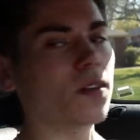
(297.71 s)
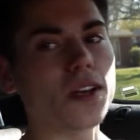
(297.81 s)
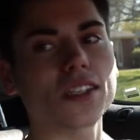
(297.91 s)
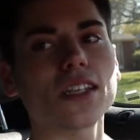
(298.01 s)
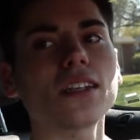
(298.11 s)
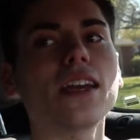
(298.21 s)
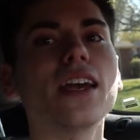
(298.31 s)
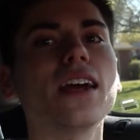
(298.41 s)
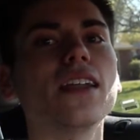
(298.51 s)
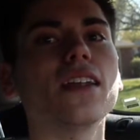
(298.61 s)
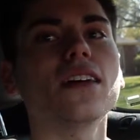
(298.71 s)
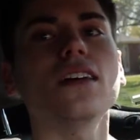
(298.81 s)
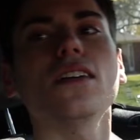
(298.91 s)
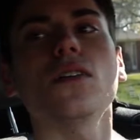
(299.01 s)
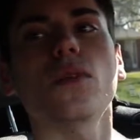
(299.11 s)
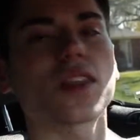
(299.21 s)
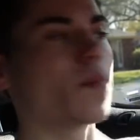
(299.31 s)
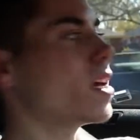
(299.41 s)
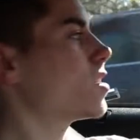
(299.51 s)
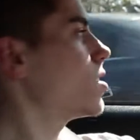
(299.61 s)
Racing, and with
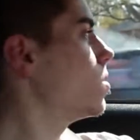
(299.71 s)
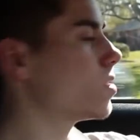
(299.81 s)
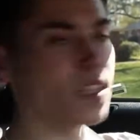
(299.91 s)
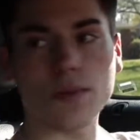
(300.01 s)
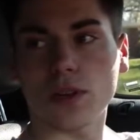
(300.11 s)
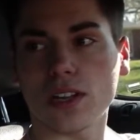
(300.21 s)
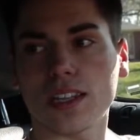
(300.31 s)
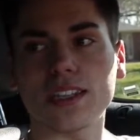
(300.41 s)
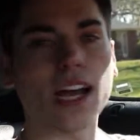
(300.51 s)
the base tunes, they put it on the